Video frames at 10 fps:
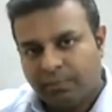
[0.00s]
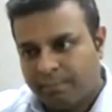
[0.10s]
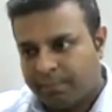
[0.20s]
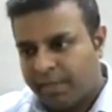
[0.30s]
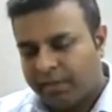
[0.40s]

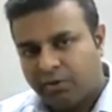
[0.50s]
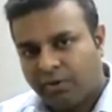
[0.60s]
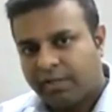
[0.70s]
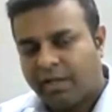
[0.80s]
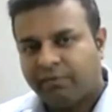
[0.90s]
by
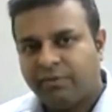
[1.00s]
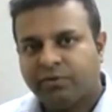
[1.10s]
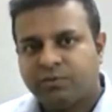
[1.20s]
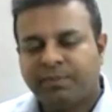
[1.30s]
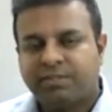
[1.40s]
not having
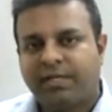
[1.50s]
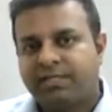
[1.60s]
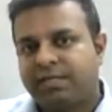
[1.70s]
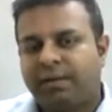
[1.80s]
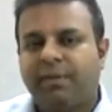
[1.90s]
those
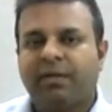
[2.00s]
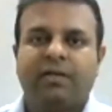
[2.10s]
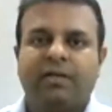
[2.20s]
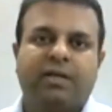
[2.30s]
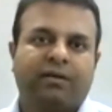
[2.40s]
mistakes coming
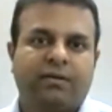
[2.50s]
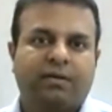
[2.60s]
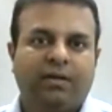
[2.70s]
again.